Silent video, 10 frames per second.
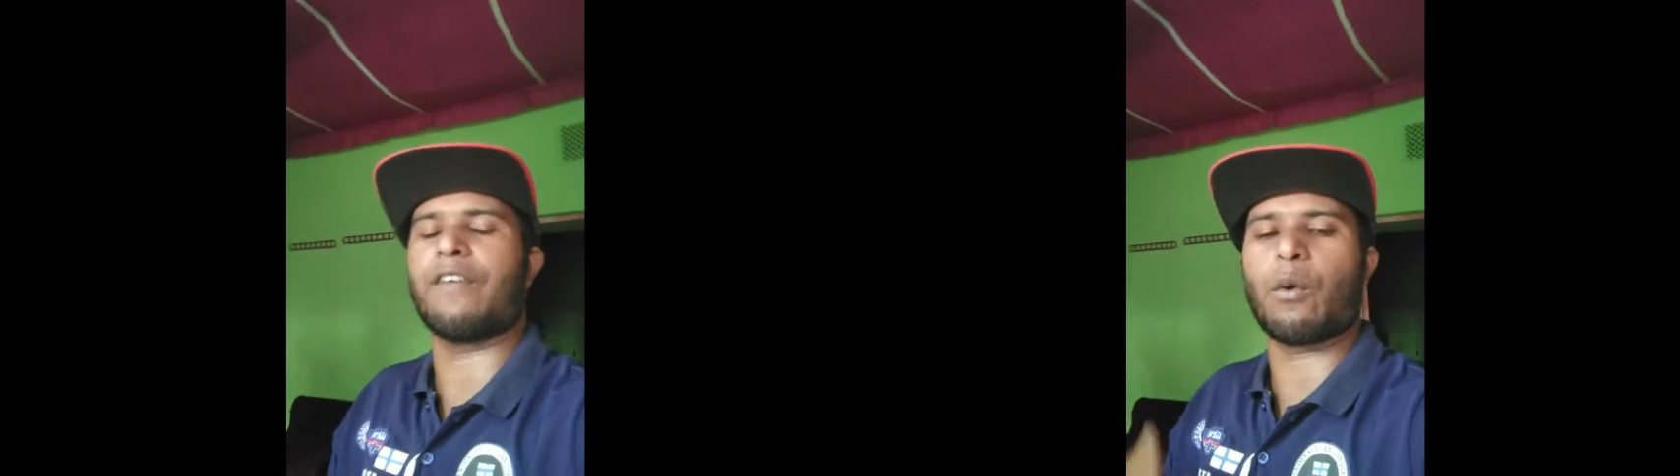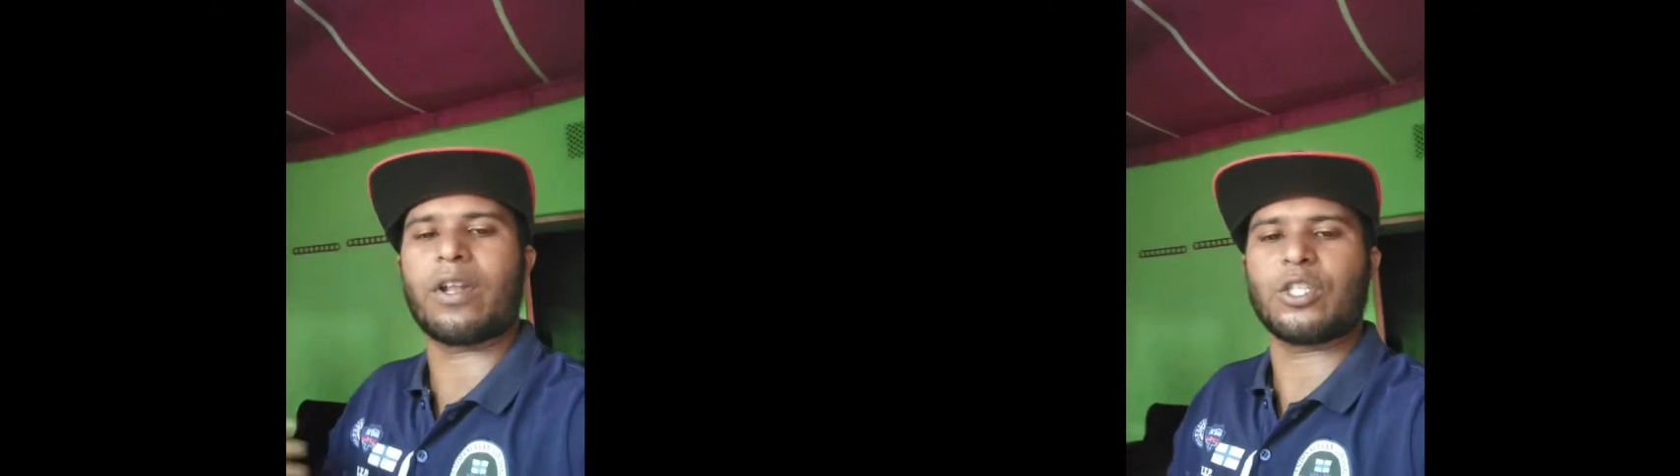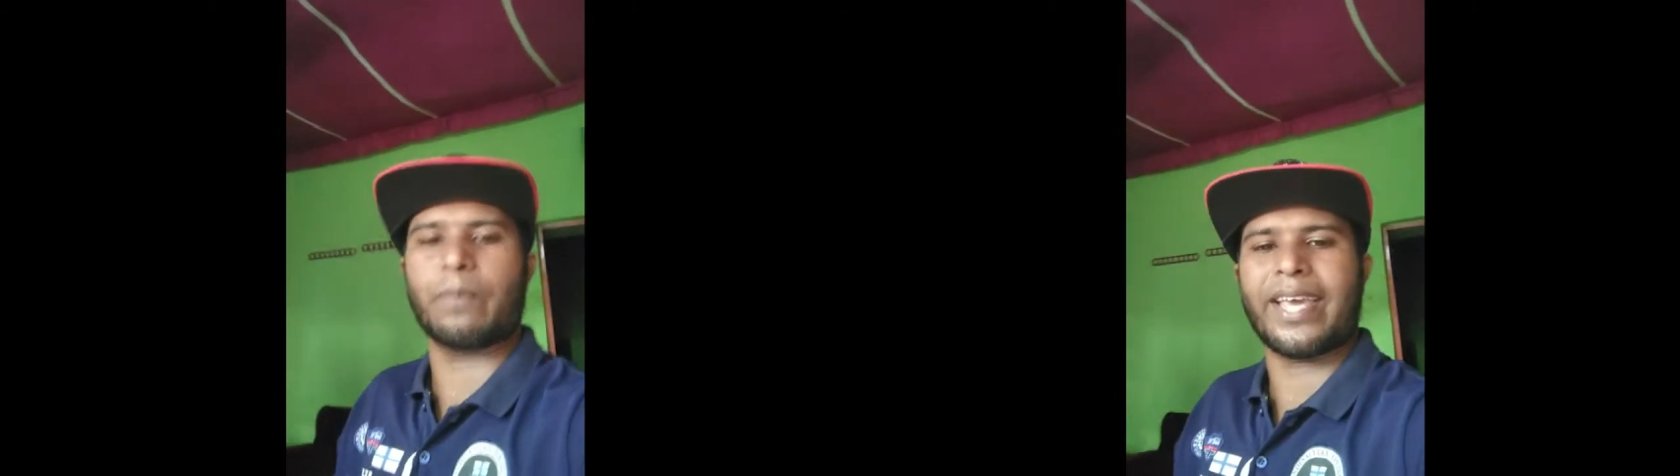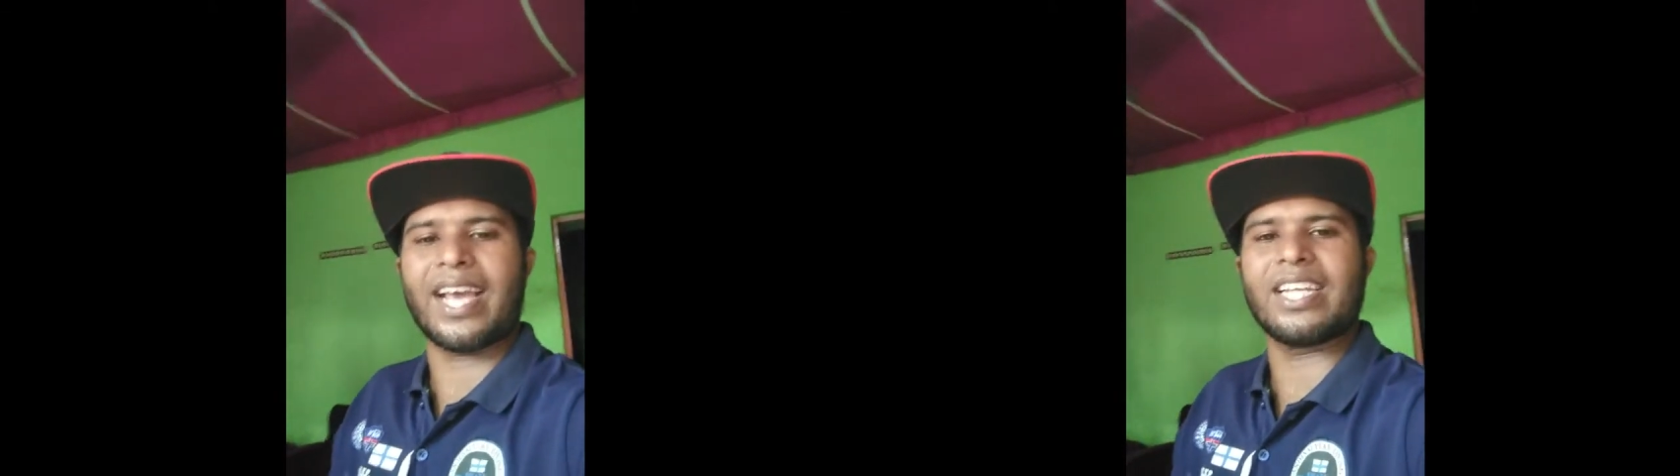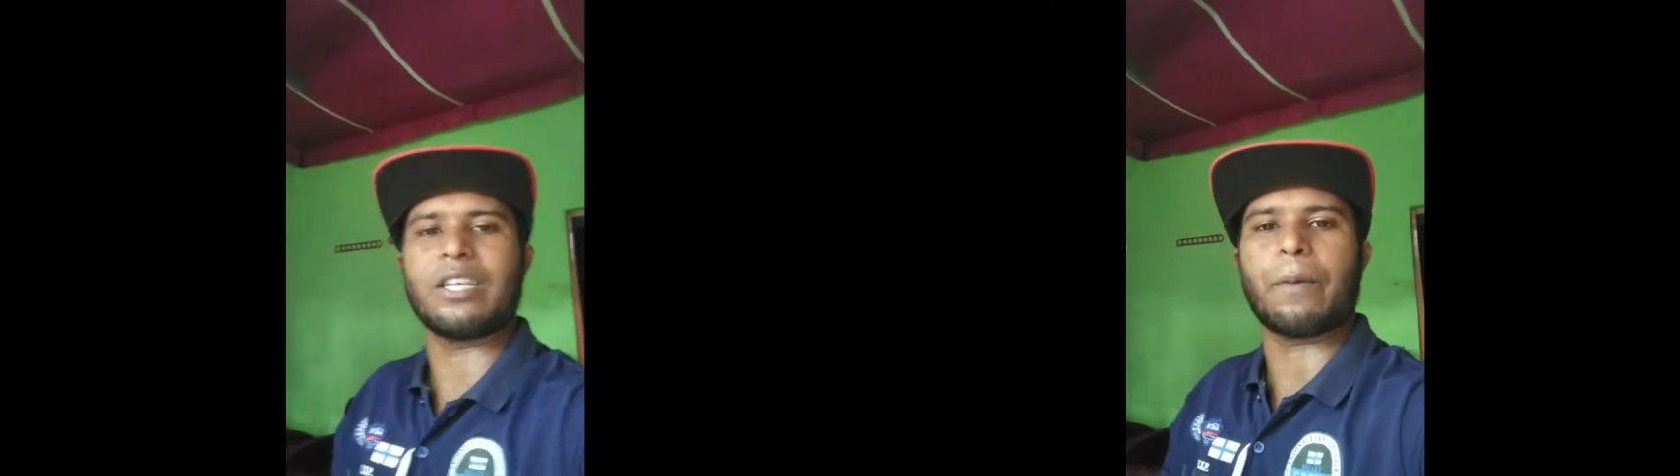If I want to speak
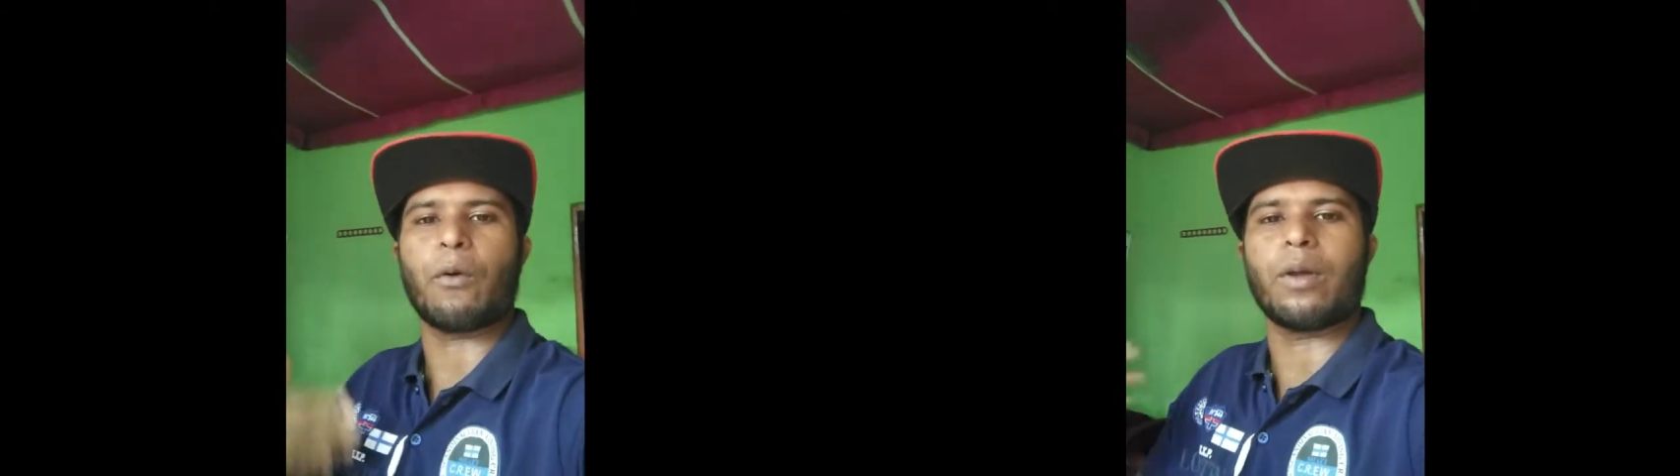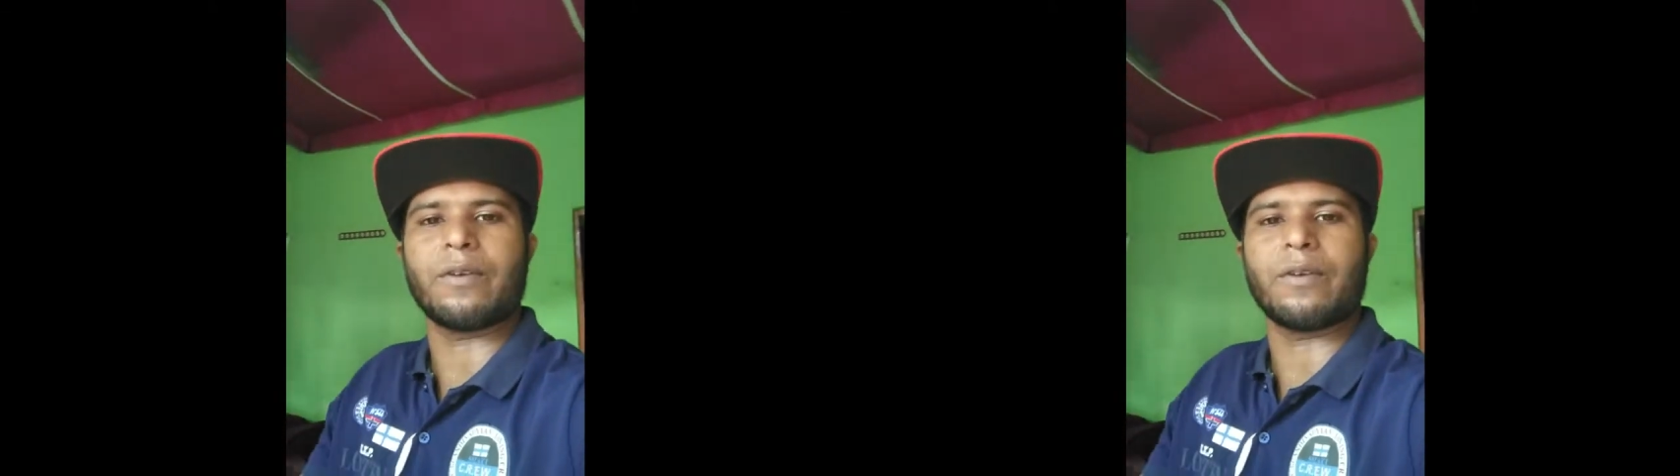English, if I want